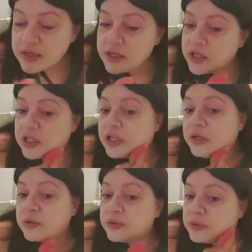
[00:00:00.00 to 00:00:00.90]
you
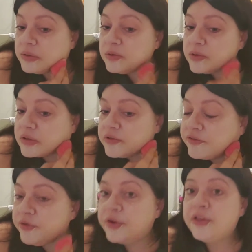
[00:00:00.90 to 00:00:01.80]
know,
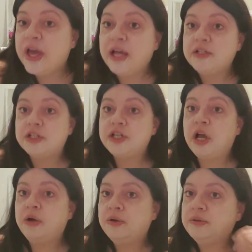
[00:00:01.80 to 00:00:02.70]
for the
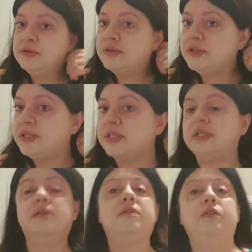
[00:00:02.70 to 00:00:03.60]
undertones,
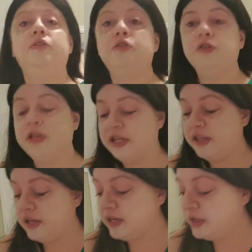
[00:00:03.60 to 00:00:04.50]
usually
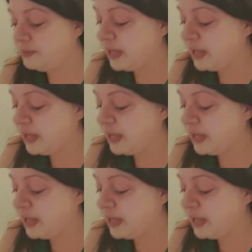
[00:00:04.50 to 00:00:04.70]
the